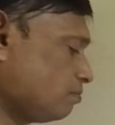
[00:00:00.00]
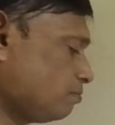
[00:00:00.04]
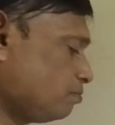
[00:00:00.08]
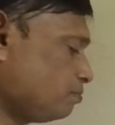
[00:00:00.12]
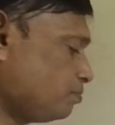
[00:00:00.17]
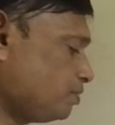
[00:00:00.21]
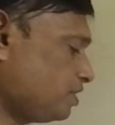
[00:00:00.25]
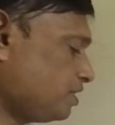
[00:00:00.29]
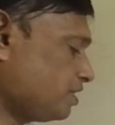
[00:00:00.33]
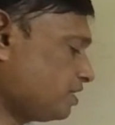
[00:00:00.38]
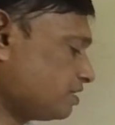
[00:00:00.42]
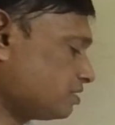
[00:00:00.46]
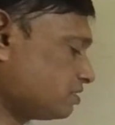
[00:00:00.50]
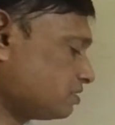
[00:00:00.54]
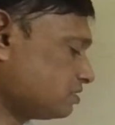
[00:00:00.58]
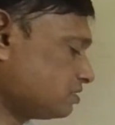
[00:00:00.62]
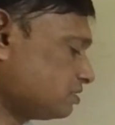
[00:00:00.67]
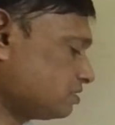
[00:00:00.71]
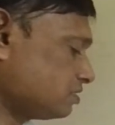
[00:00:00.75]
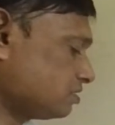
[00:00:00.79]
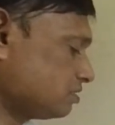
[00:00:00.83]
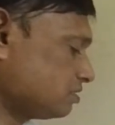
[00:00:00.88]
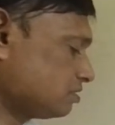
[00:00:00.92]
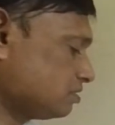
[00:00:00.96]
Px,
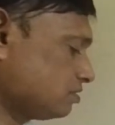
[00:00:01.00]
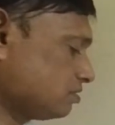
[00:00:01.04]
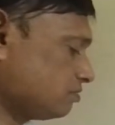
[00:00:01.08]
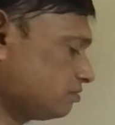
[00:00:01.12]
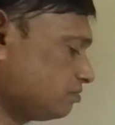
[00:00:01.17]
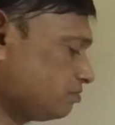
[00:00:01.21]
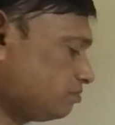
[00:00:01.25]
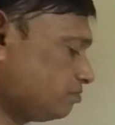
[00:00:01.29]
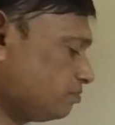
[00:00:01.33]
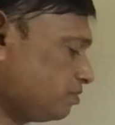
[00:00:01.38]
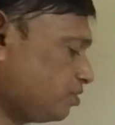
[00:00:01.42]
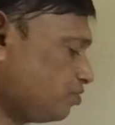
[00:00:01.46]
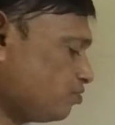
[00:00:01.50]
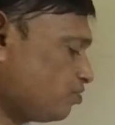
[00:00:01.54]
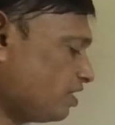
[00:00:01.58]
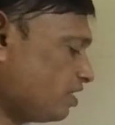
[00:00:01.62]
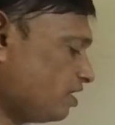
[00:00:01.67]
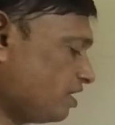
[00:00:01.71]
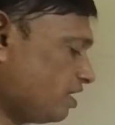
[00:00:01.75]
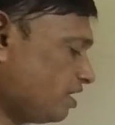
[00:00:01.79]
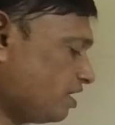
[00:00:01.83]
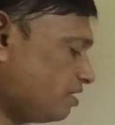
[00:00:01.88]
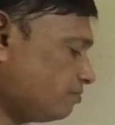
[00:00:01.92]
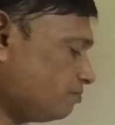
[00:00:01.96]
Py,
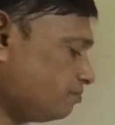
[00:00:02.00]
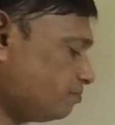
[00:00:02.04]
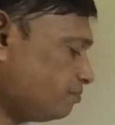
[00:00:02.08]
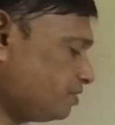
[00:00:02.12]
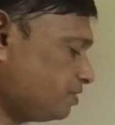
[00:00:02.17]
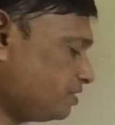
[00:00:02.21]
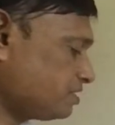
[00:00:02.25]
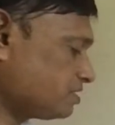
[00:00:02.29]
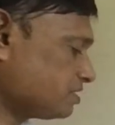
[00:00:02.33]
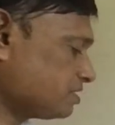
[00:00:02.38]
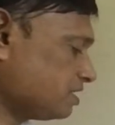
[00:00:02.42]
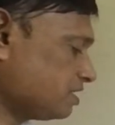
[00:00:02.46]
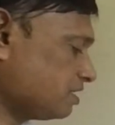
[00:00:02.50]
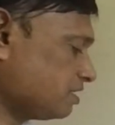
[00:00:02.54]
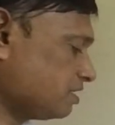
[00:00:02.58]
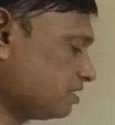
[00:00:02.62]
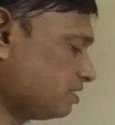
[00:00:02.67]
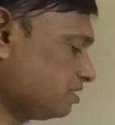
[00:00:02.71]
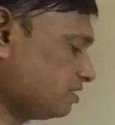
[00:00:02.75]
and Pz.